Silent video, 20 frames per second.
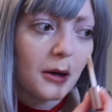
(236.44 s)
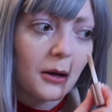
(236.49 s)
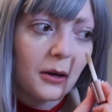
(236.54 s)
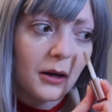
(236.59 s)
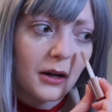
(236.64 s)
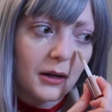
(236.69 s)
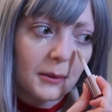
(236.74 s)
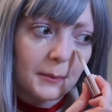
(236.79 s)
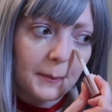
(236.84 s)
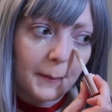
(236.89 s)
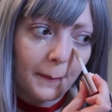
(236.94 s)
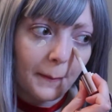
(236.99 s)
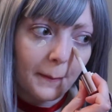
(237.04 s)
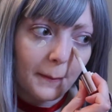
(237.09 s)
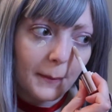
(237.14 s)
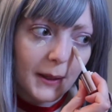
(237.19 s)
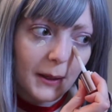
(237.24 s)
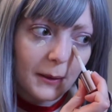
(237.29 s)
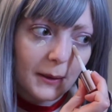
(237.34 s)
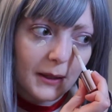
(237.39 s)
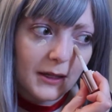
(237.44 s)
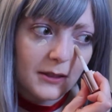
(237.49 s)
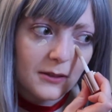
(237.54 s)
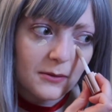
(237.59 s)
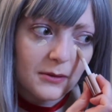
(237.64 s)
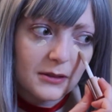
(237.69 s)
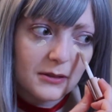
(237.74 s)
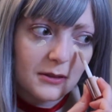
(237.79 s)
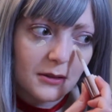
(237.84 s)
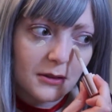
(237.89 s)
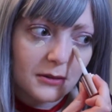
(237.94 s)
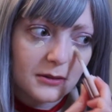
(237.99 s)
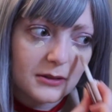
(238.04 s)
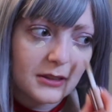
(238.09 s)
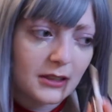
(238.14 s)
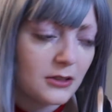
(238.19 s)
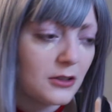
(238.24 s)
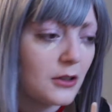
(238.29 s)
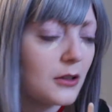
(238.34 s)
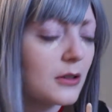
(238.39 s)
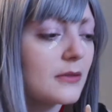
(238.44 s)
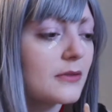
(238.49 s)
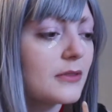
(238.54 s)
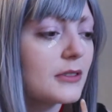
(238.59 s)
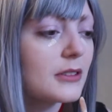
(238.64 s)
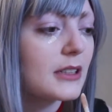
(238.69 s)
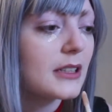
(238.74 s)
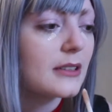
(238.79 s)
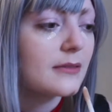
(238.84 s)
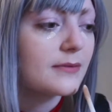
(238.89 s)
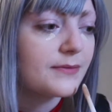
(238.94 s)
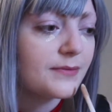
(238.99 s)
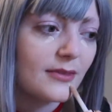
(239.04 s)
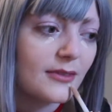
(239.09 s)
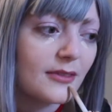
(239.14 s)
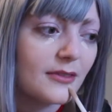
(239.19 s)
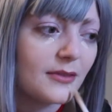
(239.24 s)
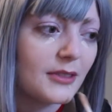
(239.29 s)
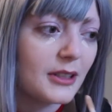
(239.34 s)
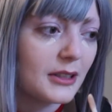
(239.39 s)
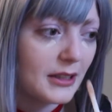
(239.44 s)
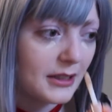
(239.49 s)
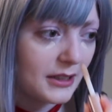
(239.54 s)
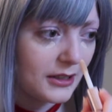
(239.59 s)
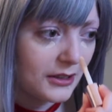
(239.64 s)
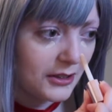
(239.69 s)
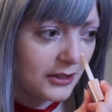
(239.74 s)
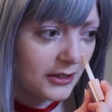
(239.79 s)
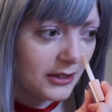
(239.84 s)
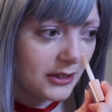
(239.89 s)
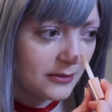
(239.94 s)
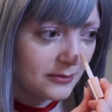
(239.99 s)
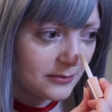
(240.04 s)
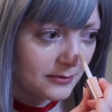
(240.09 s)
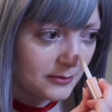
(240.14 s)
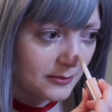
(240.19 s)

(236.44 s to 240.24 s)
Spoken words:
when I last went to Ulta to hopefully be like a good